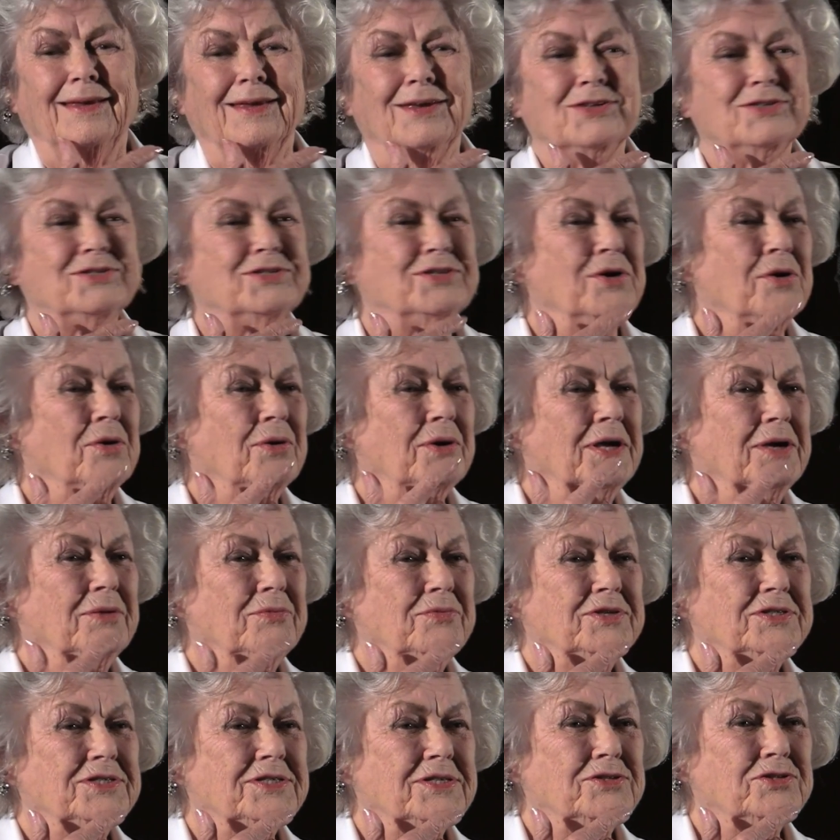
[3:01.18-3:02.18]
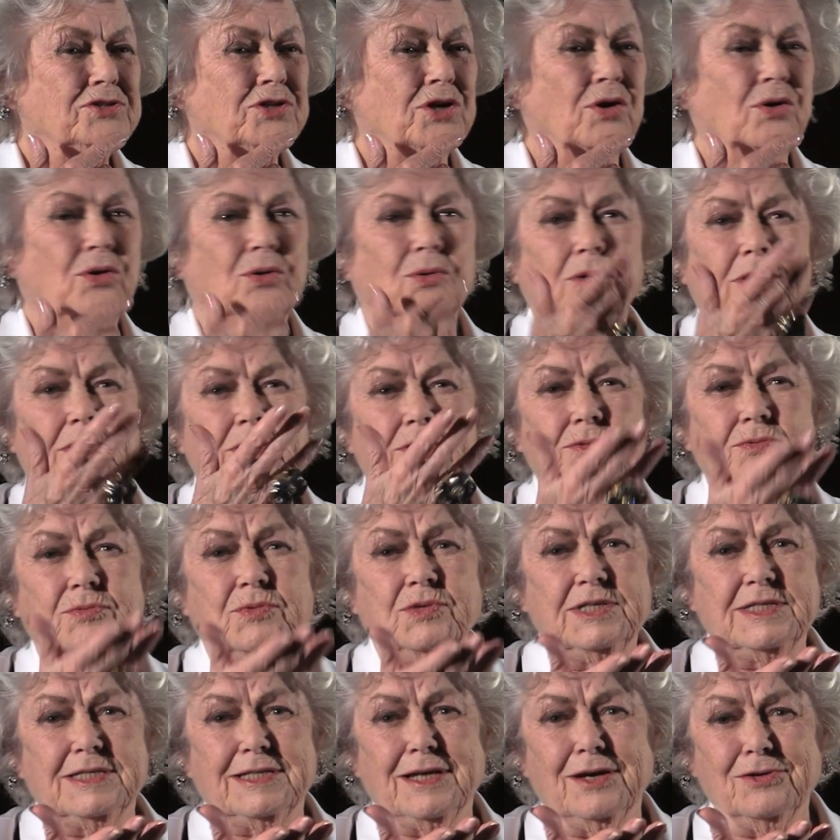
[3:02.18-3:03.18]
So it was as cold as it
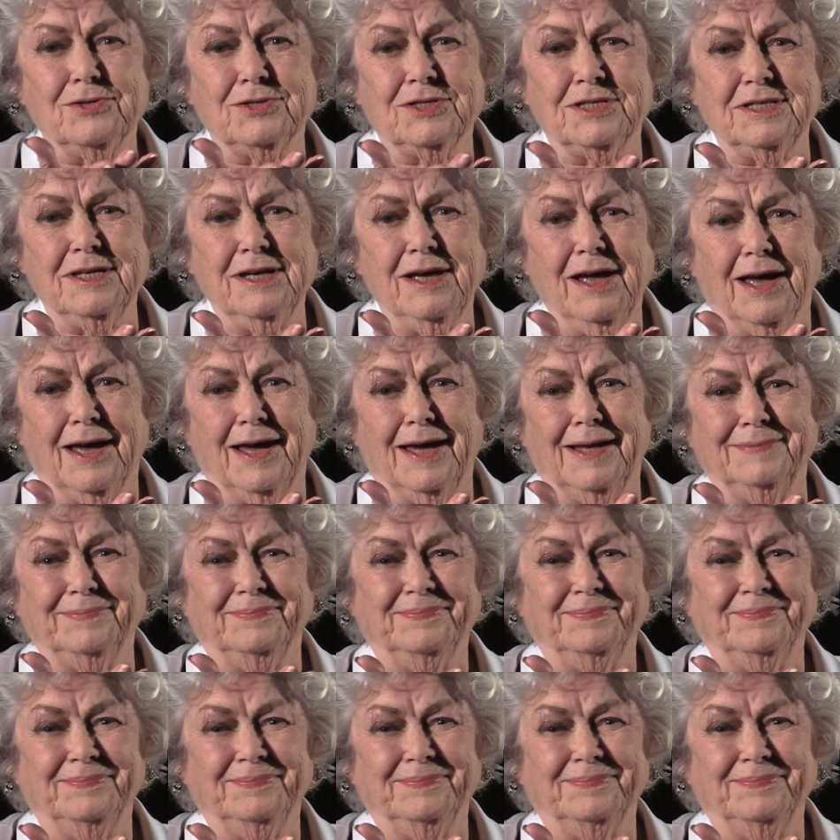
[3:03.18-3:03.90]
was outside.